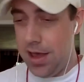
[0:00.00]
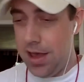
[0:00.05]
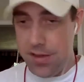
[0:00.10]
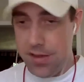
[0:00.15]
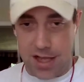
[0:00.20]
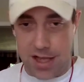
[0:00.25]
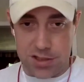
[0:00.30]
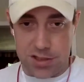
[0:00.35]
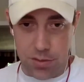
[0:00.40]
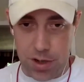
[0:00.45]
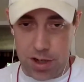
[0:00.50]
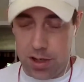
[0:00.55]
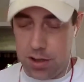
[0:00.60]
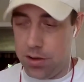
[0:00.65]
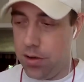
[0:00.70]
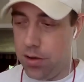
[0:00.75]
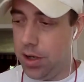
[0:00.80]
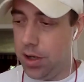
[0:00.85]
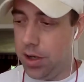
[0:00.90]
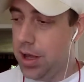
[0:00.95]
That's the way to
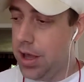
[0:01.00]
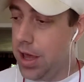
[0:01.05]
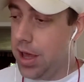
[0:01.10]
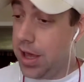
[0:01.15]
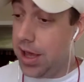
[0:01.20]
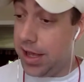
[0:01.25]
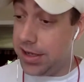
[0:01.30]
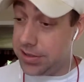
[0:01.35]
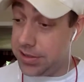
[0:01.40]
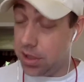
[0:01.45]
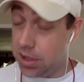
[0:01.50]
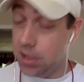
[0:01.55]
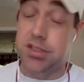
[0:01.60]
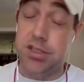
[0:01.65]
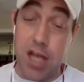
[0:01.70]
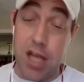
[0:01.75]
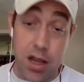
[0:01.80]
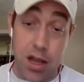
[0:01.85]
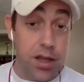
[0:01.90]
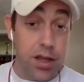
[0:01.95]
do it. It starts
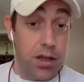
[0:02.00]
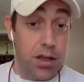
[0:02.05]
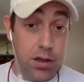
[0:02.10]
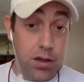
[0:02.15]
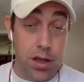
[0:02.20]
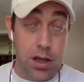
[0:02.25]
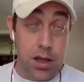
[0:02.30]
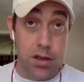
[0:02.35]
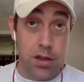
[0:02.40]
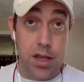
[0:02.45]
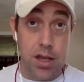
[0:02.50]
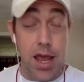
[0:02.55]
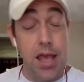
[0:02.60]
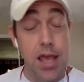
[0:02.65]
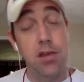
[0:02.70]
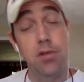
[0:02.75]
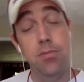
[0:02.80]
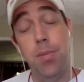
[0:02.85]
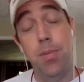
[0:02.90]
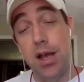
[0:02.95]
selling, then hey,
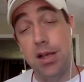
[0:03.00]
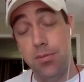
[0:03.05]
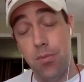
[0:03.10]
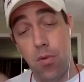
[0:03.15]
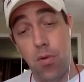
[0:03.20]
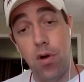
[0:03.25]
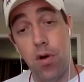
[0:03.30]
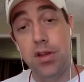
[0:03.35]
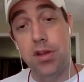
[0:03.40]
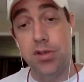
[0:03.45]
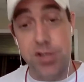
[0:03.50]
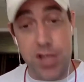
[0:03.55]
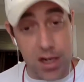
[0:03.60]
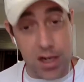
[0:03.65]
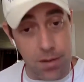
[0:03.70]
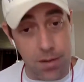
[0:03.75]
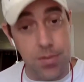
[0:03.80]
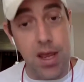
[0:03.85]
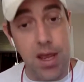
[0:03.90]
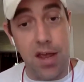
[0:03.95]
you buy more and you
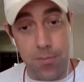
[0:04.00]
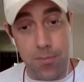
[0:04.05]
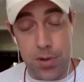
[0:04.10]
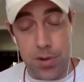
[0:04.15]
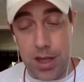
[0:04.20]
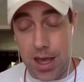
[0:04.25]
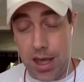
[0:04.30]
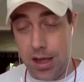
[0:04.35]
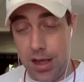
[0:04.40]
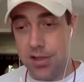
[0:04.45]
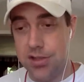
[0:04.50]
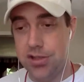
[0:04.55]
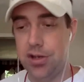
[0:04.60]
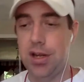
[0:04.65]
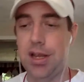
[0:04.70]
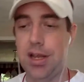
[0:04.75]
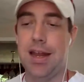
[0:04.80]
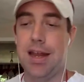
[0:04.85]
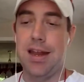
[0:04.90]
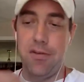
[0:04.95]
send them to FBA, because you're
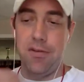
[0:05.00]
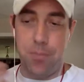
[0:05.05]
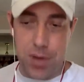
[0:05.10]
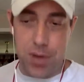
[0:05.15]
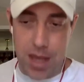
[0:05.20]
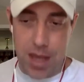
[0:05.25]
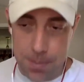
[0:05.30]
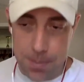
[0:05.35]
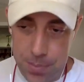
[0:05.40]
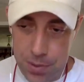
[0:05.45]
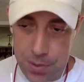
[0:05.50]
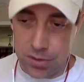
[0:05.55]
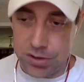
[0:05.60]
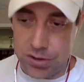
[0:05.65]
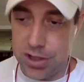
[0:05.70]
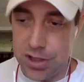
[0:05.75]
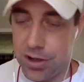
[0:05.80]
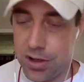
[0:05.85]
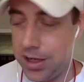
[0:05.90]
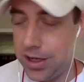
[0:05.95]
going to get an FBA
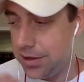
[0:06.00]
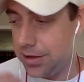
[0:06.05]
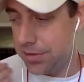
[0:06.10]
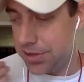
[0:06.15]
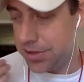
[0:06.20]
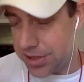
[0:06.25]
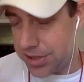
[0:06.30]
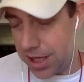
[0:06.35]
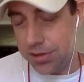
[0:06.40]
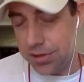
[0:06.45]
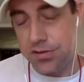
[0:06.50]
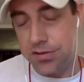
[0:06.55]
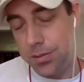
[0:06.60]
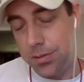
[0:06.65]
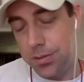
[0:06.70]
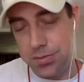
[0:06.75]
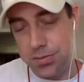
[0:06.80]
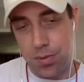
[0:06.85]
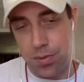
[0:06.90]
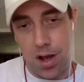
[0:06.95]
boost. You're going to get those sales from
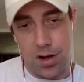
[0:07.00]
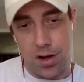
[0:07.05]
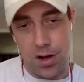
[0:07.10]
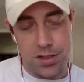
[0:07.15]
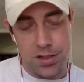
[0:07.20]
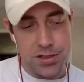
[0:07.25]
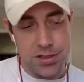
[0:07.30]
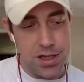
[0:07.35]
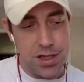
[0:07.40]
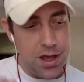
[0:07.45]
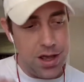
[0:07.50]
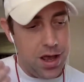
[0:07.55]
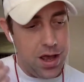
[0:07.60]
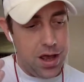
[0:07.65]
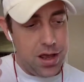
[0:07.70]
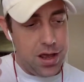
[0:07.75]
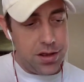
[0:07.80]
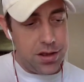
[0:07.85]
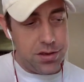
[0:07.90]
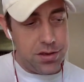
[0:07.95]
those products
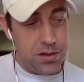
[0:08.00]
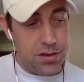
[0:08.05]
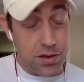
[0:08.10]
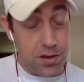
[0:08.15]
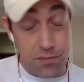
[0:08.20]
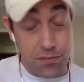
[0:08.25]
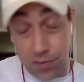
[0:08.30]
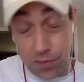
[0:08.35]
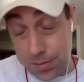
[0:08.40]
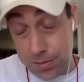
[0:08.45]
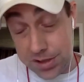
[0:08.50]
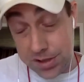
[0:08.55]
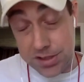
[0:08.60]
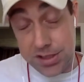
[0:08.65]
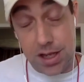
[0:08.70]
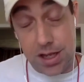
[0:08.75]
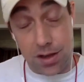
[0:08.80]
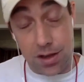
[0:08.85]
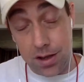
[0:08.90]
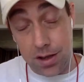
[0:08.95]
from
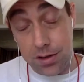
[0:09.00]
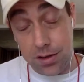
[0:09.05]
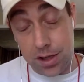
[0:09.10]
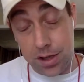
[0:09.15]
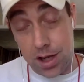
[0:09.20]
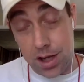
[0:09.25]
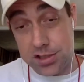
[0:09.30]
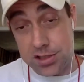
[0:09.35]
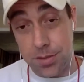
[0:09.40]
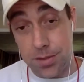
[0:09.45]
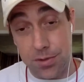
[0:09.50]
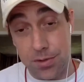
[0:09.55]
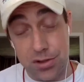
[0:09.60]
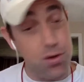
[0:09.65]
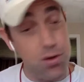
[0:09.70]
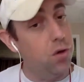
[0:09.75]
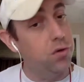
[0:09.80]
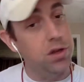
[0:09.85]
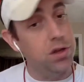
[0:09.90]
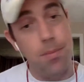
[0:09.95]
the customers who
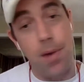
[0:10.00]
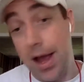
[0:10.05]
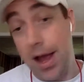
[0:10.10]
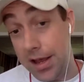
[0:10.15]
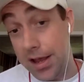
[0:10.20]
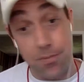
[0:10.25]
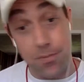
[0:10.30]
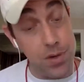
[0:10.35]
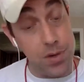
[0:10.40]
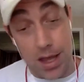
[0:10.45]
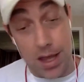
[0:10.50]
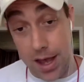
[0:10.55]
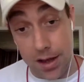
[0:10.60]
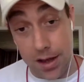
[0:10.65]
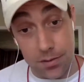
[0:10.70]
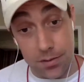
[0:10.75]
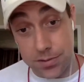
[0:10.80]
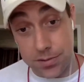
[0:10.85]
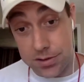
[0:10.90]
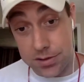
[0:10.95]
only buy FBA
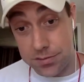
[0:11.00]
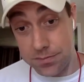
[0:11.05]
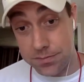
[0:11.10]
items.